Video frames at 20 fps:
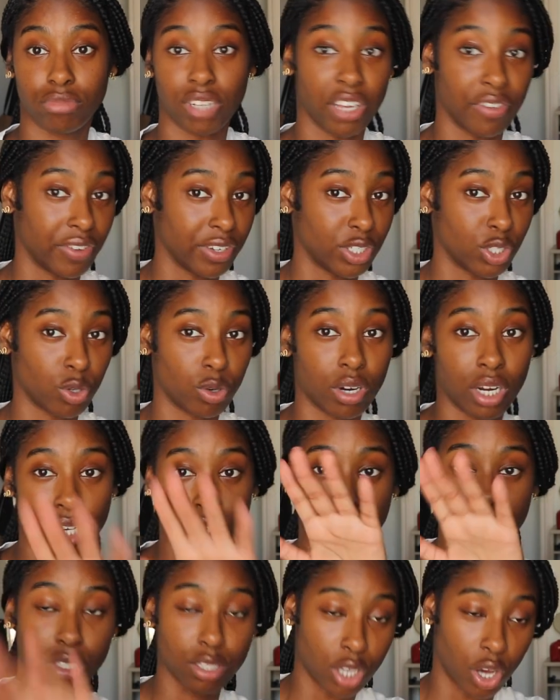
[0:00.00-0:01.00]
if it's
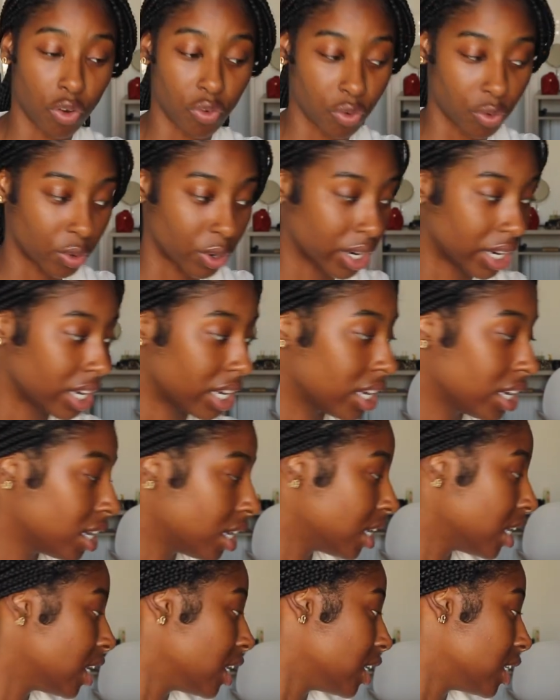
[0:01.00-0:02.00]
yours, go for it.
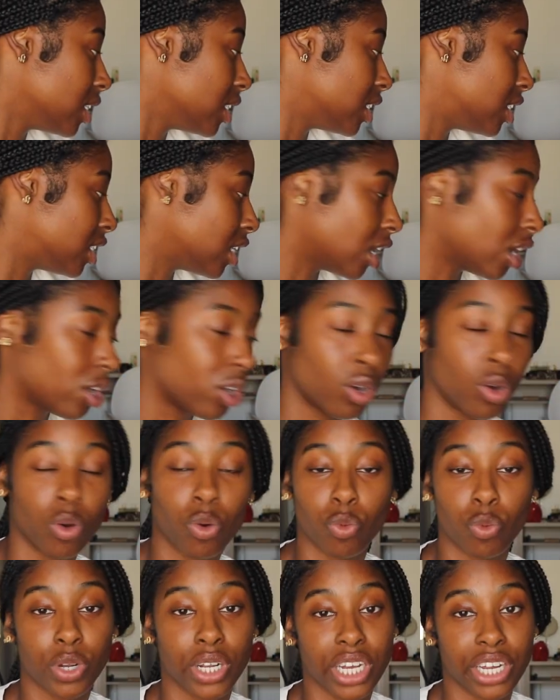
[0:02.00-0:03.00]
So
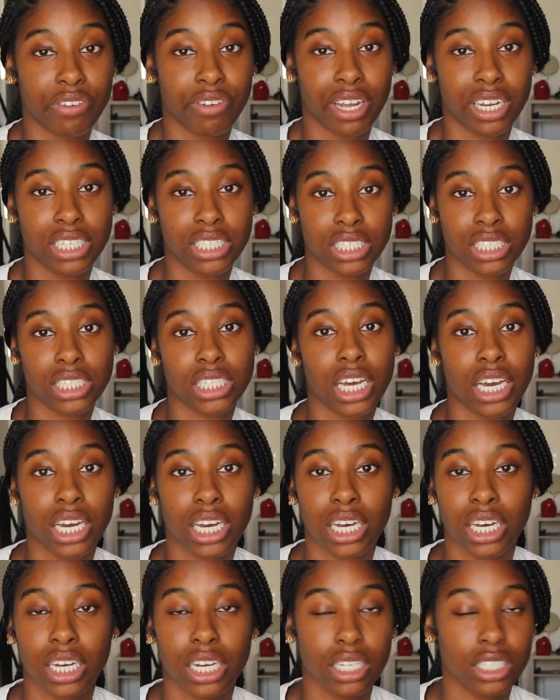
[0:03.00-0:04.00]
we're getting ready to just
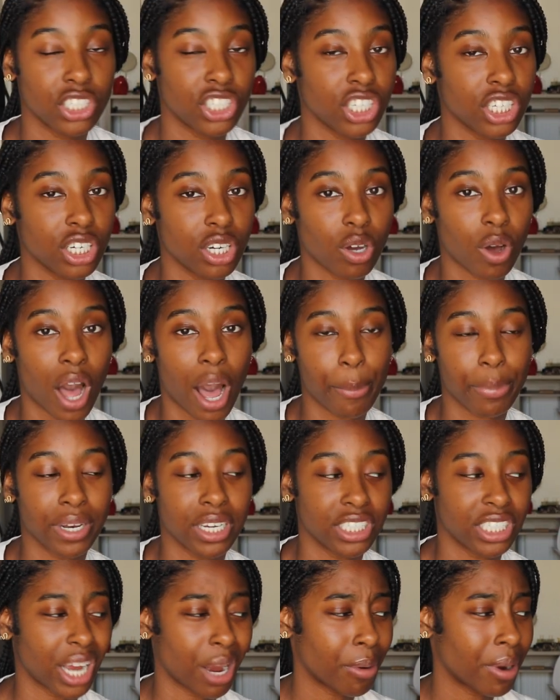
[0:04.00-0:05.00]
chill, hop
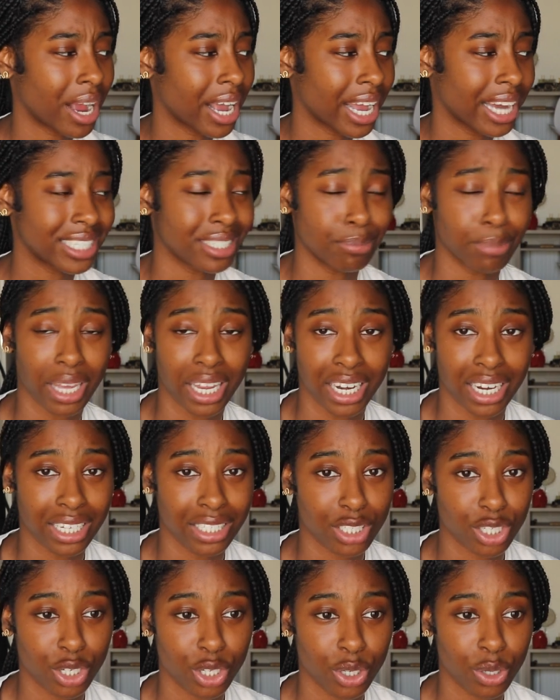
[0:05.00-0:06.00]
in the shower. I got some
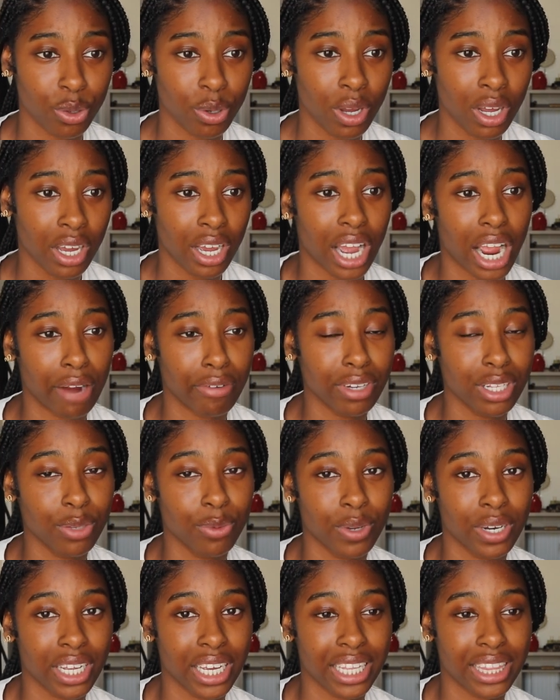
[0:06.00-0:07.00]
editing to do. I really
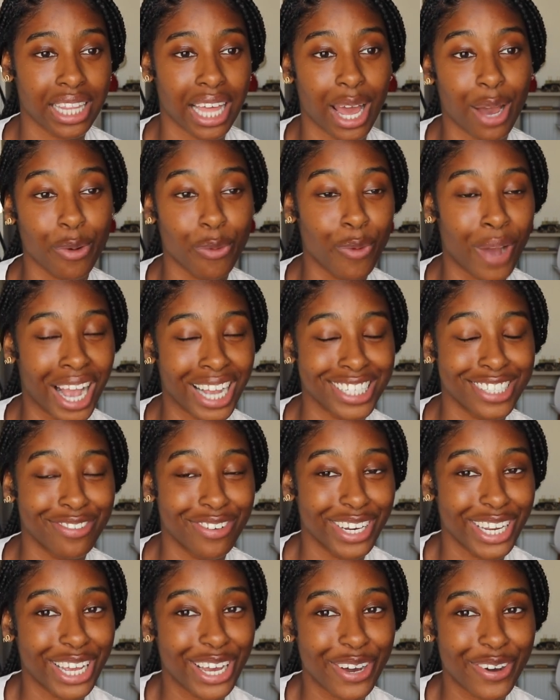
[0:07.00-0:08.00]
want to get that wax
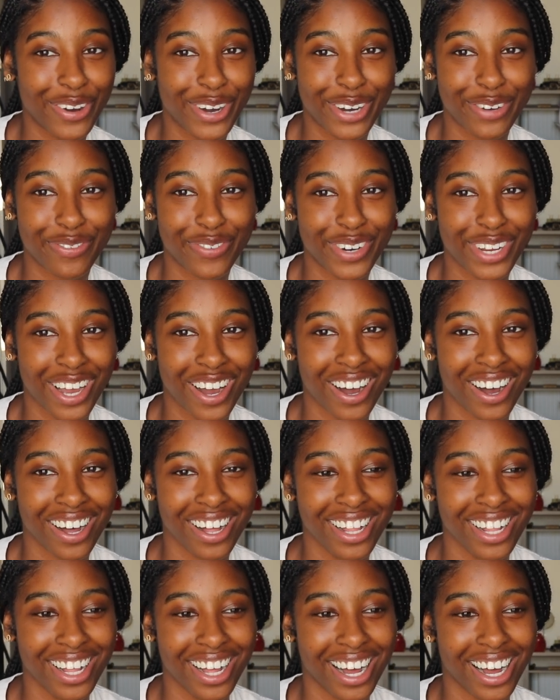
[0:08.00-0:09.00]
video up for
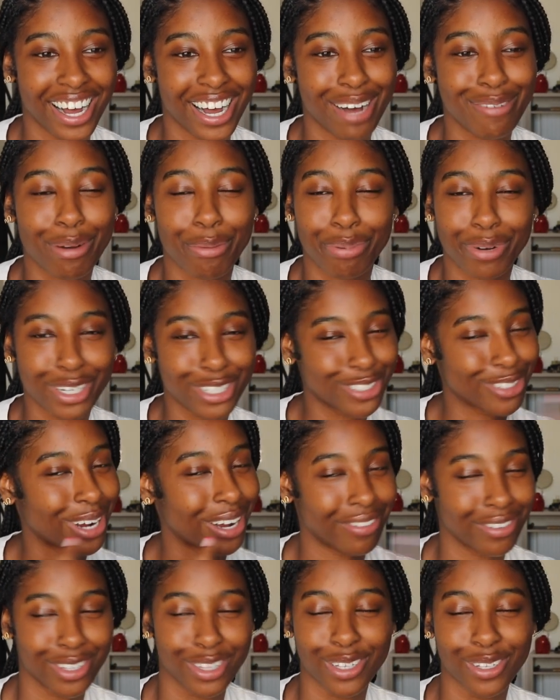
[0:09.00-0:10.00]
y'all. I'm pretty sure
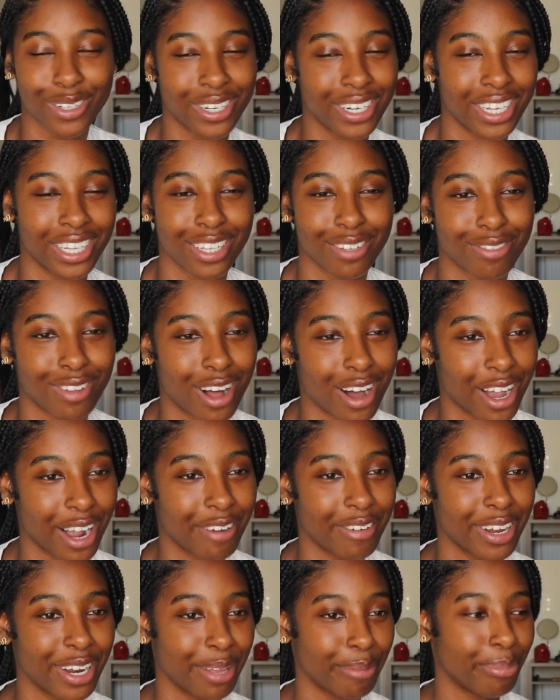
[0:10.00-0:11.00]
I've included it in the vlog
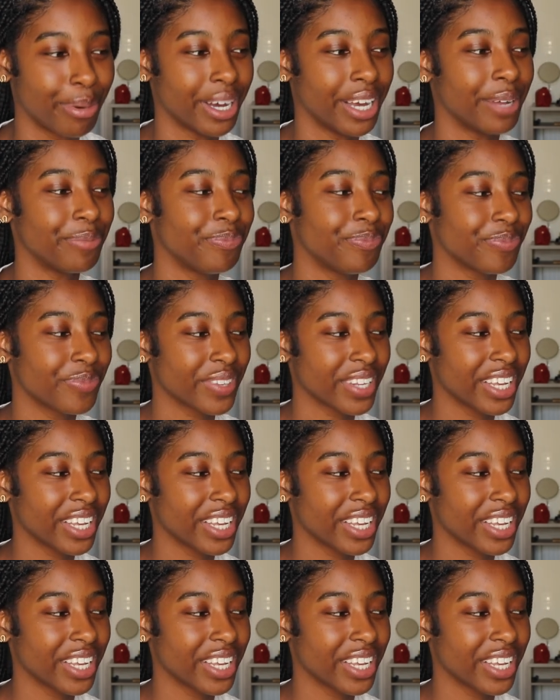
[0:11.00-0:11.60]
already, but